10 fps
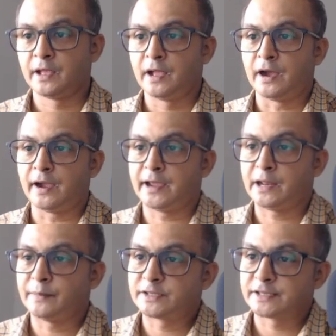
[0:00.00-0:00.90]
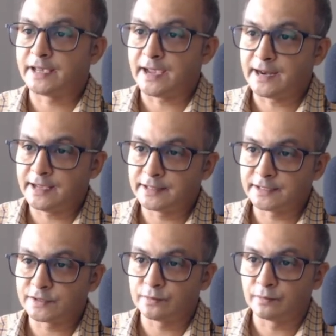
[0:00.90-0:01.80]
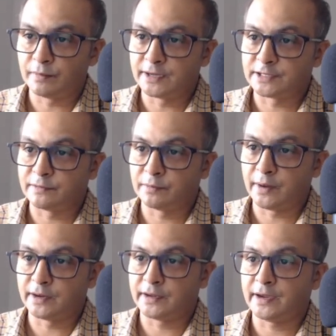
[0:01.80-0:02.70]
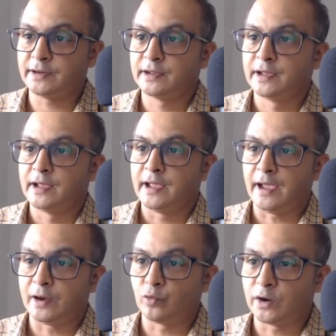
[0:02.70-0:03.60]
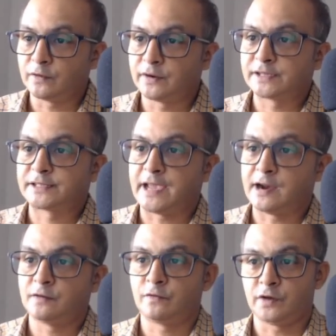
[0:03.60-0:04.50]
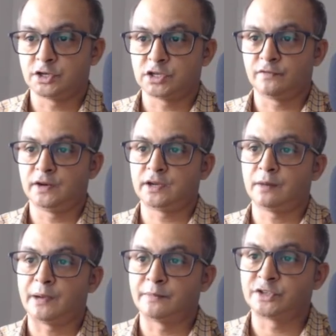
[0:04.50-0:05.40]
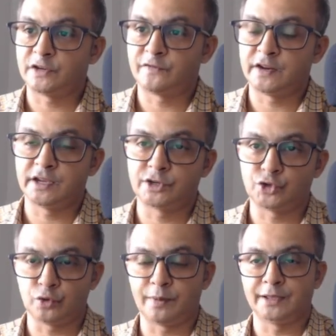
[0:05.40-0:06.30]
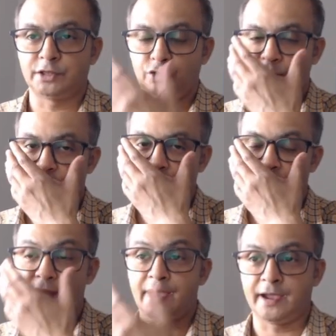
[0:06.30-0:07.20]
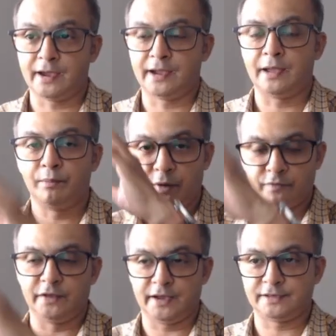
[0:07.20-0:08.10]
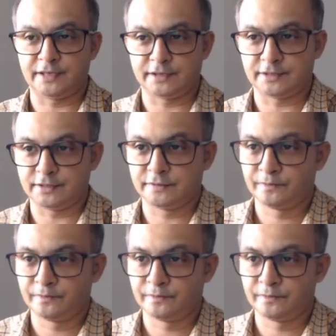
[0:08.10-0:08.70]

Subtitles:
again I'm scaling this by 7 by 9, and whatever scaled function will come, I'm shifting it 2 by 3 unit above the x-axis.